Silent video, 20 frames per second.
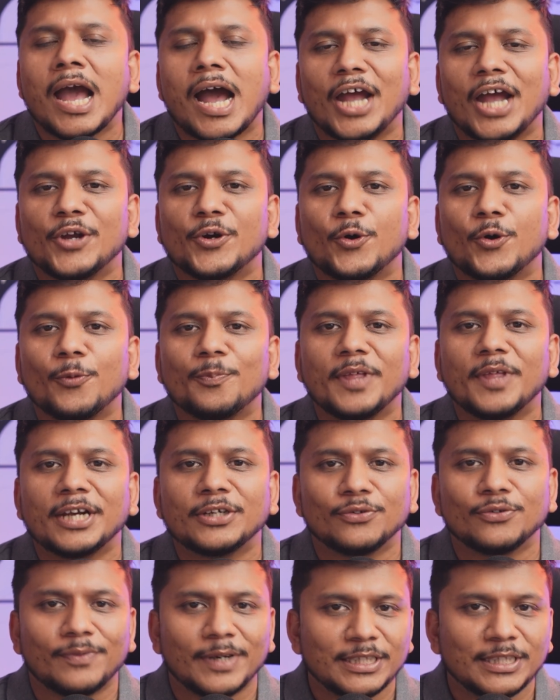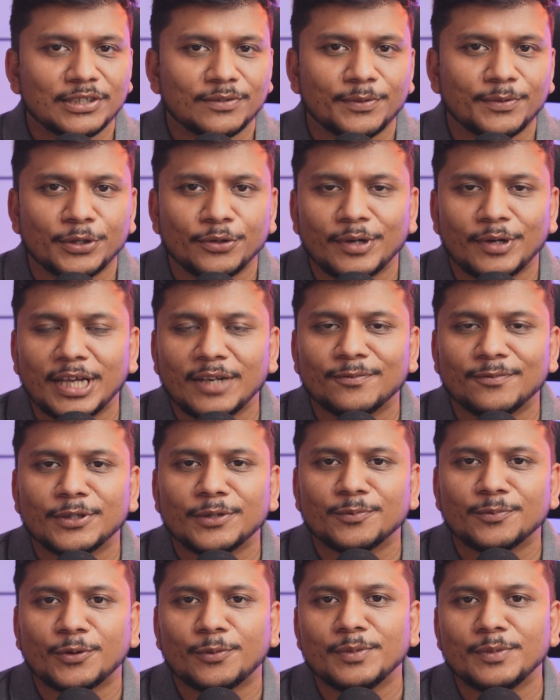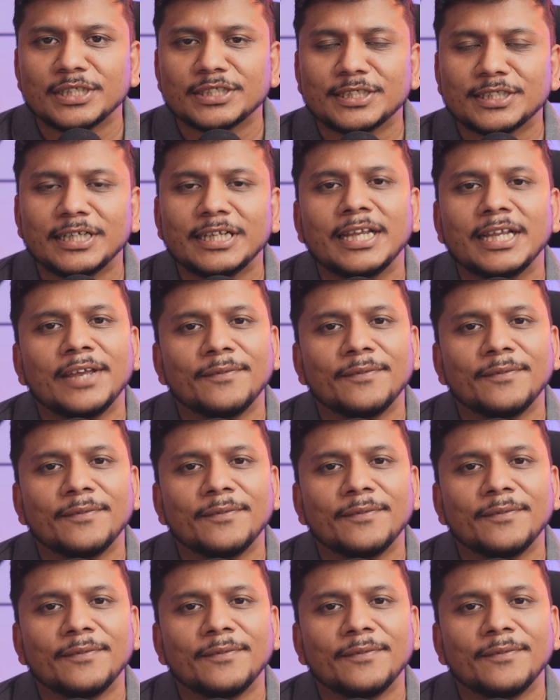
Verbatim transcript: I hope that you find this video helpful informational.